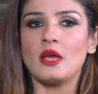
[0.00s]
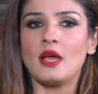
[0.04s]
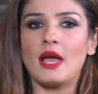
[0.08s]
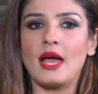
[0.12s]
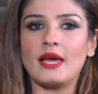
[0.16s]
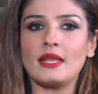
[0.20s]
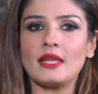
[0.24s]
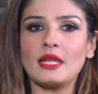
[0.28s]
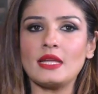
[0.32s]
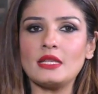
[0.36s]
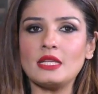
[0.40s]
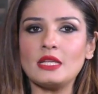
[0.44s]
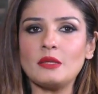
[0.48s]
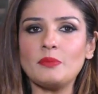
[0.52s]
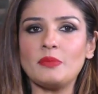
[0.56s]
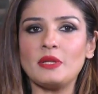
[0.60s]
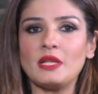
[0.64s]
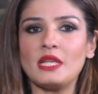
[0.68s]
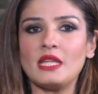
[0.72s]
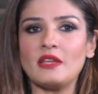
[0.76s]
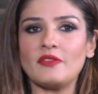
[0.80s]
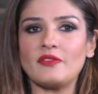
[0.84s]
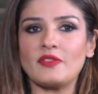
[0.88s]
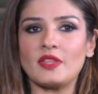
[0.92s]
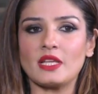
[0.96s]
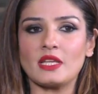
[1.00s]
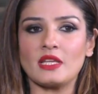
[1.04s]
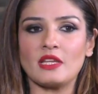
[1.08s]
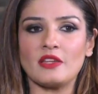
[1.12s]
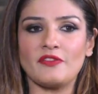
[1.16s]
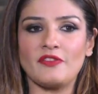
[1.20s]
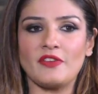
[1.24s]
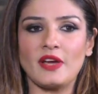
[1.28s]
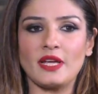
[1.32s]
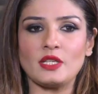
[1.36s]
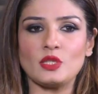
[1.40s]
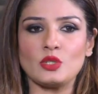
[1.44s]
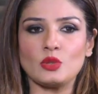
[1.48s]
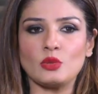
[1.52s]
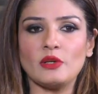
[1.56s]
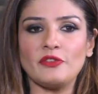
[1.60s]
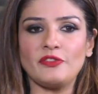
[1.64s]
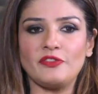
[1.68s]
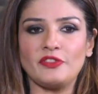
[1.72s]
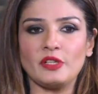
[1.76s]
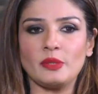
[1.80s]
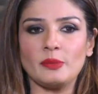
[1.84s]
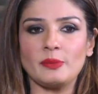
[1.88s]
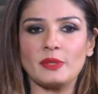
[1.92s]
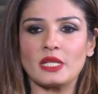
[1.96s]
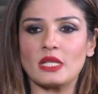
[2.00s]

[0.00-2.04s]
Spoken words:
And I did believe that if I do a film,